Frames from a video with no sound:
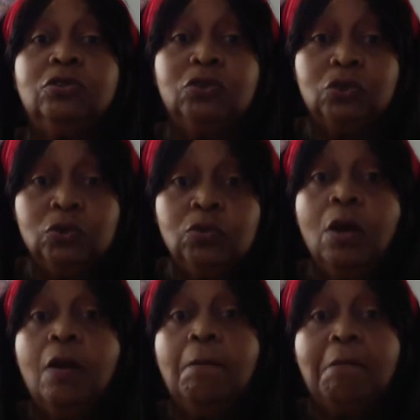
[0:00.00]
do
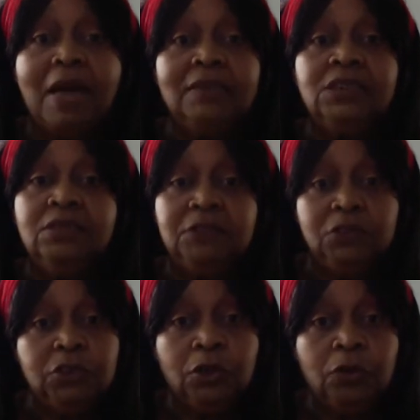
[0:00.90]
my TV
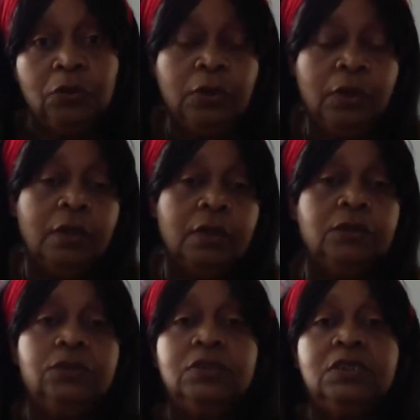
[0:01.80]
show and do
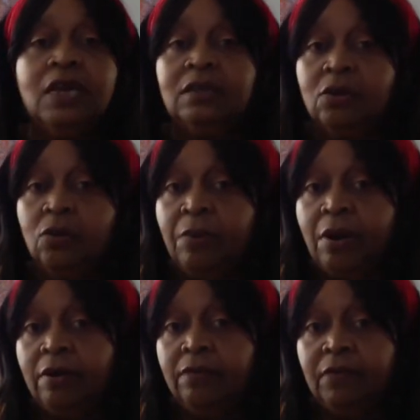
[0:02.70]
the technical
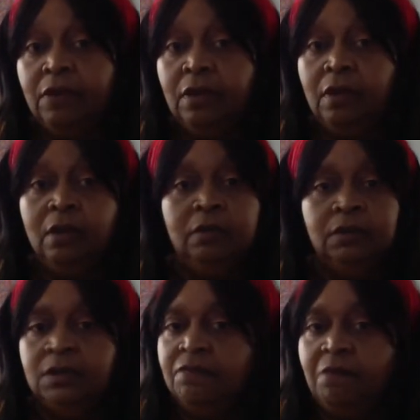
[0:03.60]
part of it,
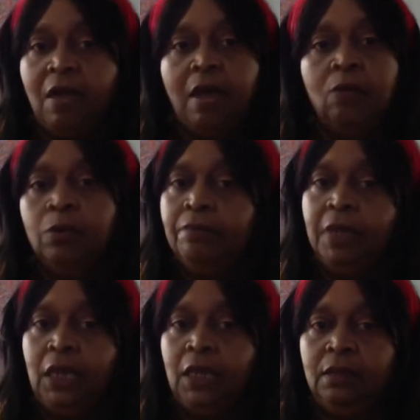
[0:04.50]
it's fine with
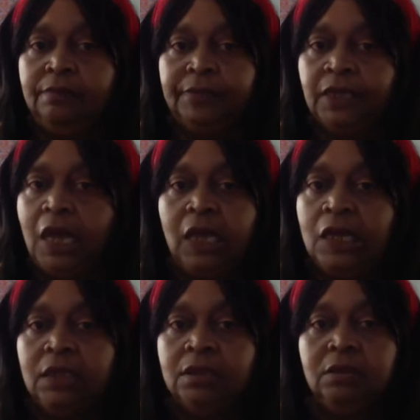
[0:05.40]
me. I ain't got
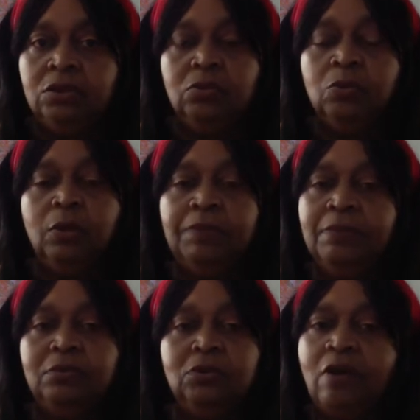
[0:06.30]
nothing to do with what people
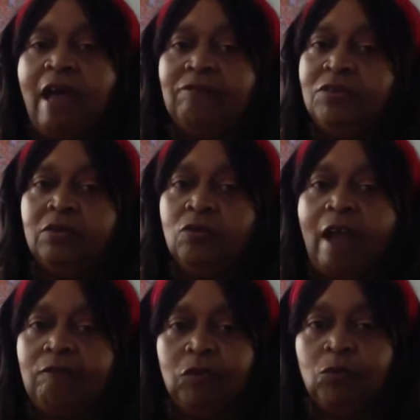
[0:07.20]
do
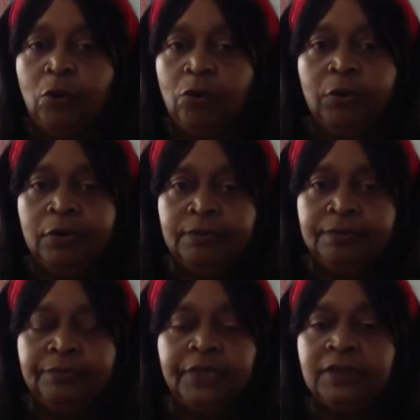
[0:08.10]
after work.
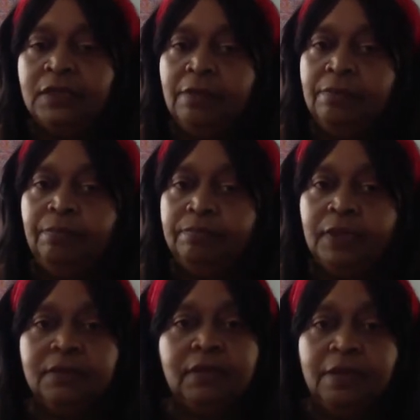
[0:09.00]
That's they
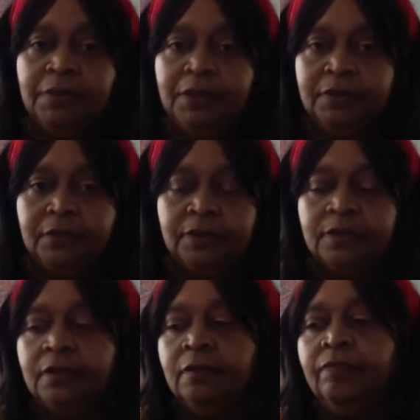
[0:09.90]
business.
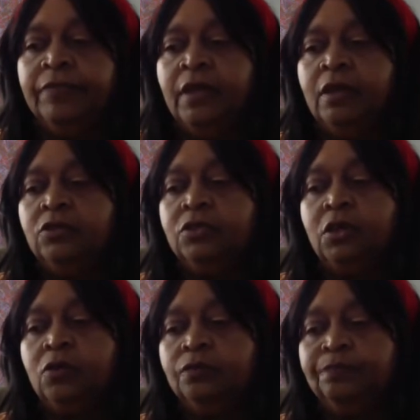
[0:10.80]
So